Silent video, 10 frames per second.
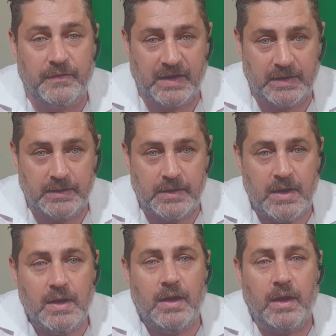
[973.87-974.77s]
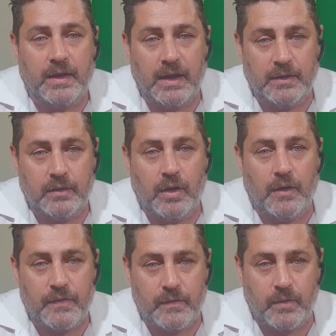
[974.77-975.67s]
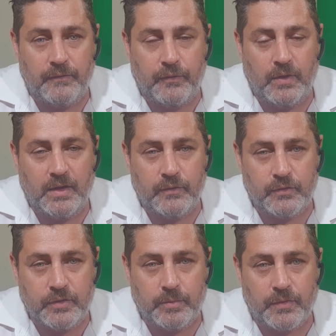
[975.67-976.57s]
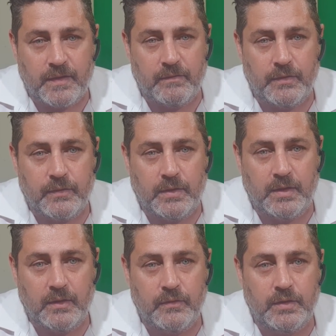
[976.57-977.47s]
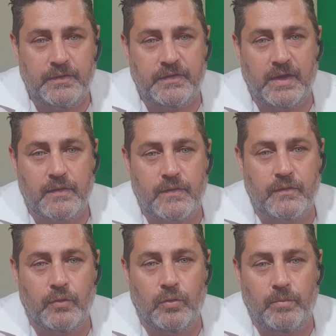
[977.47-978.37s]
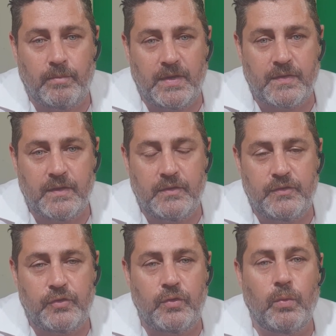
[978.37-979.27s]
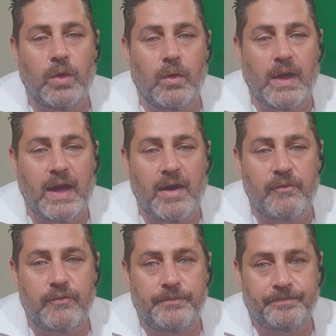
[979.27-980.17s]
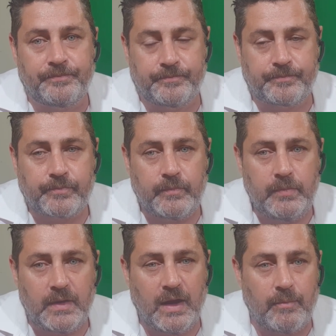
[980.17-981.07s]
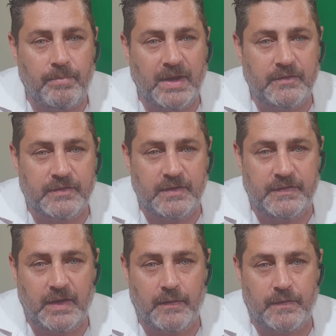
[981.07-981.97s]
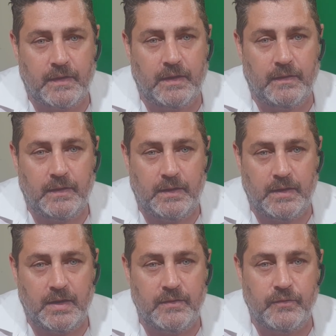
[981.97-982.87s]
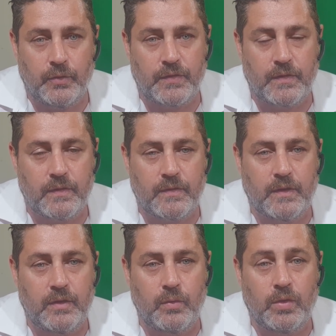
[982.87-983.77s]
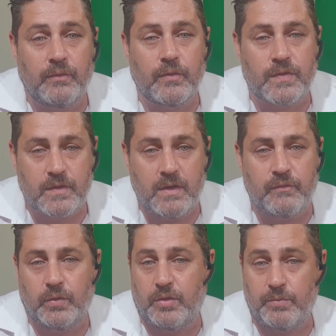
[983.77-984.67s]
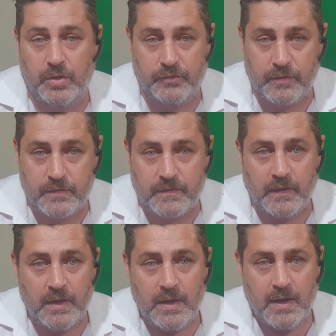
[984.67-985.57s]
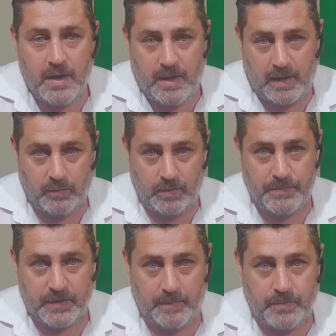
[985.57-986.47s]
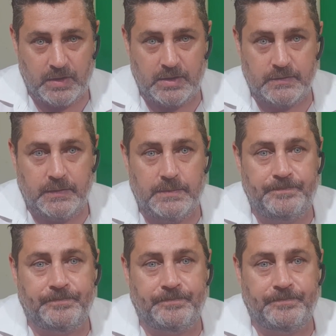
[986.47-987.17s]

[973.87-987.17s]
day. Again, guys, 0400 777 300, text or message. You will have our bank details in the invoices that you would have received when you purchased our website product.